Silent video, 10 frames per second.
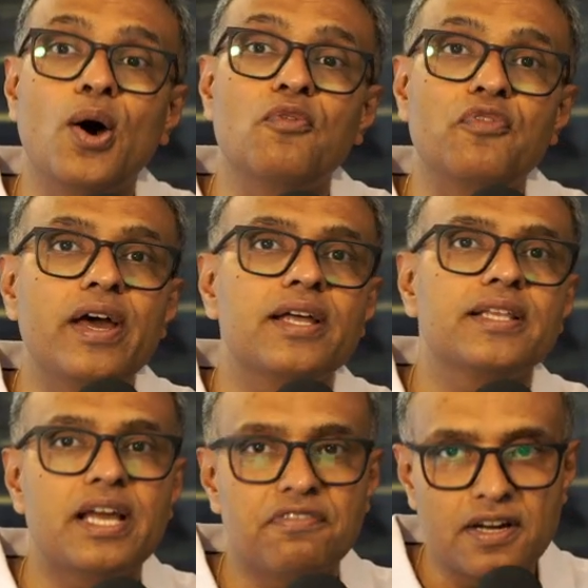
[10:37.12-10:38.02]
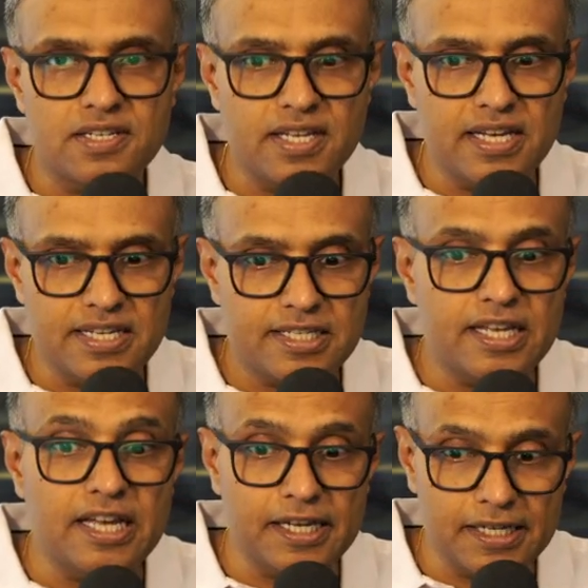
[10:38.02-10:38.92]
where the FRC is
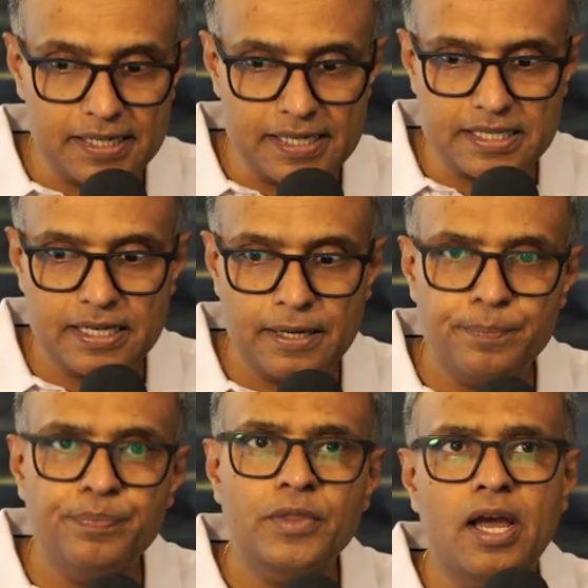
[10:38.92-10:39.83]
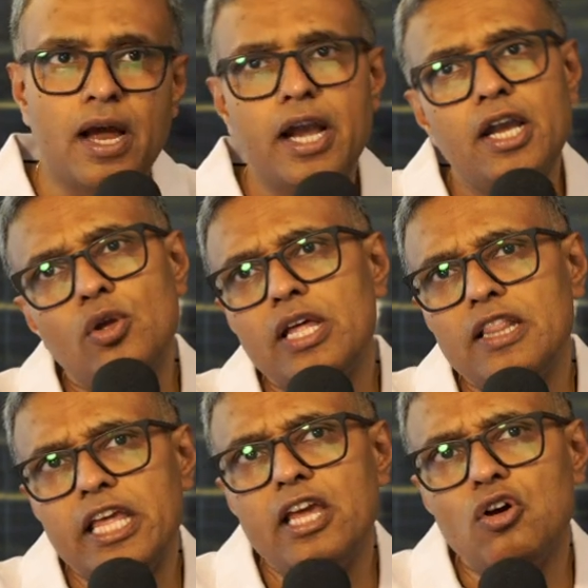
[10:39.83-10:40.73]
increased. And you can
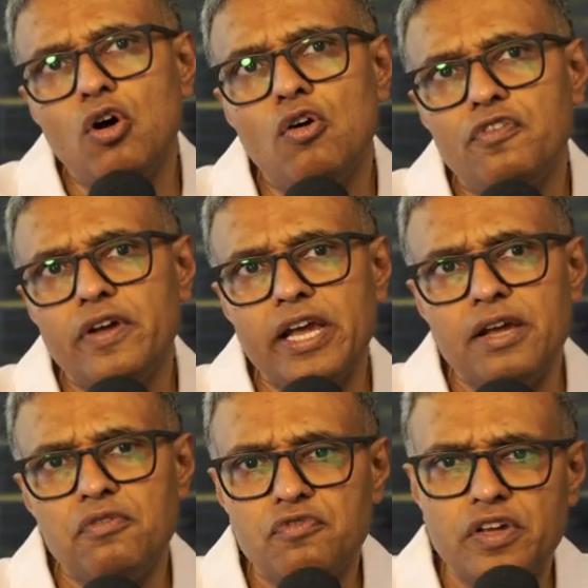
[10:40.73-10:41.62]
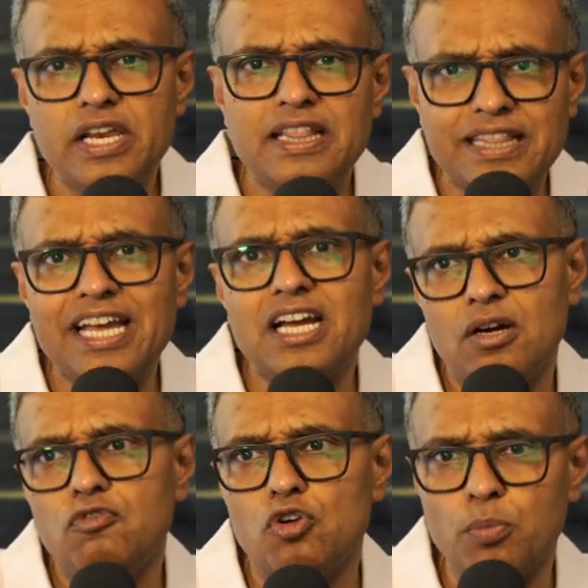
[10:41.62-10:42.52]
think of a very thick
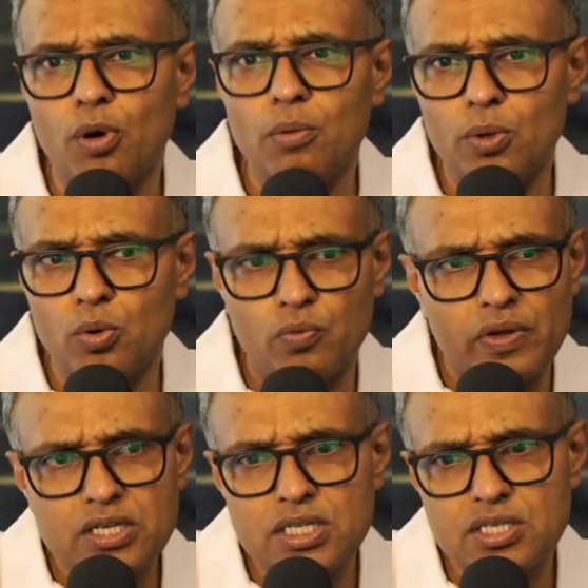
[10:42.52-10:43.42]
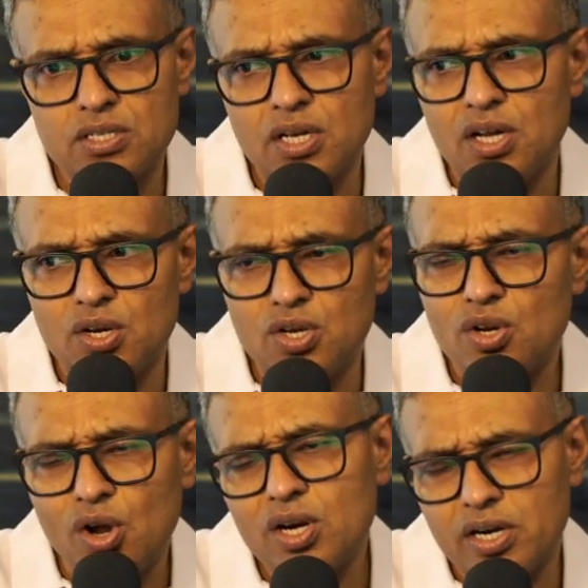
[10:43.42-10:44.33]
football balloon where it is
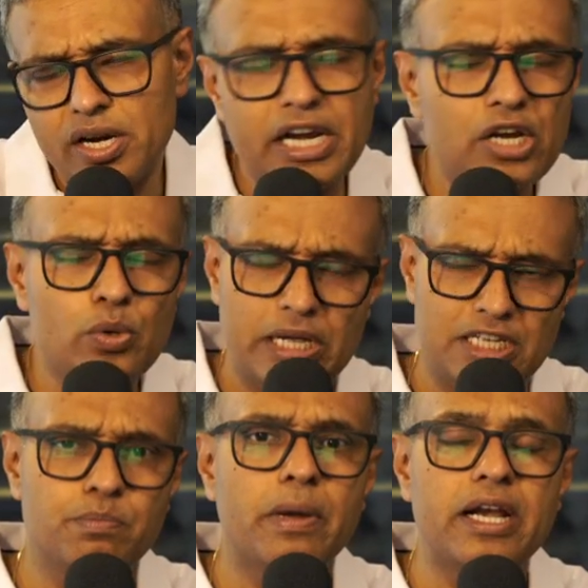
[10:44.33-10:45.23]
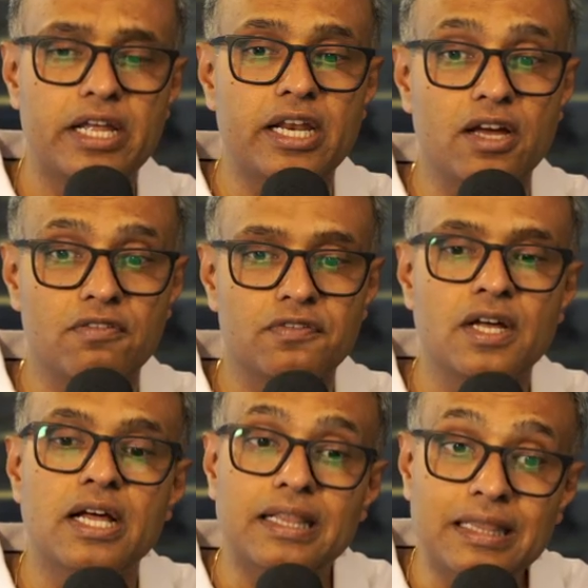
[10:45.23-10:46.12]
not ready to expand enough.
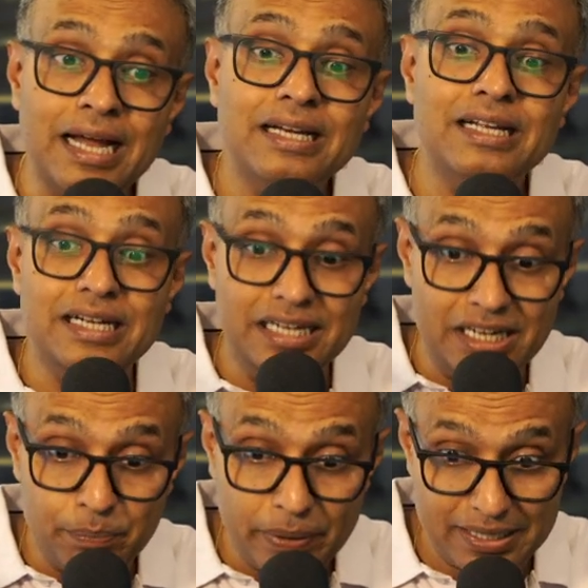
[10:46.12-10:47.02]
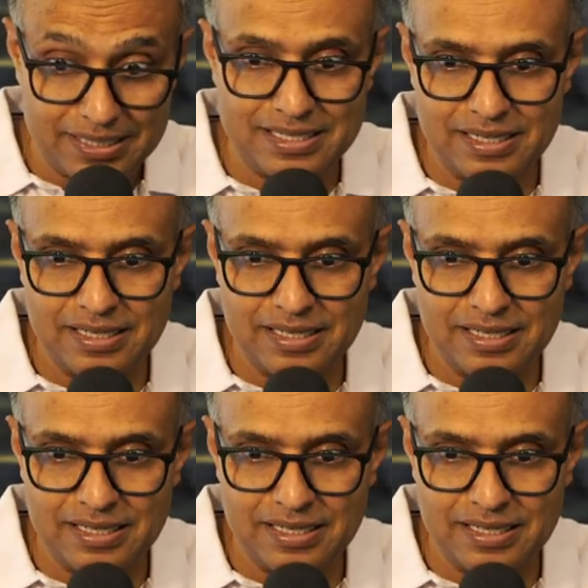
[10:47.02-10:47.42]
That depicts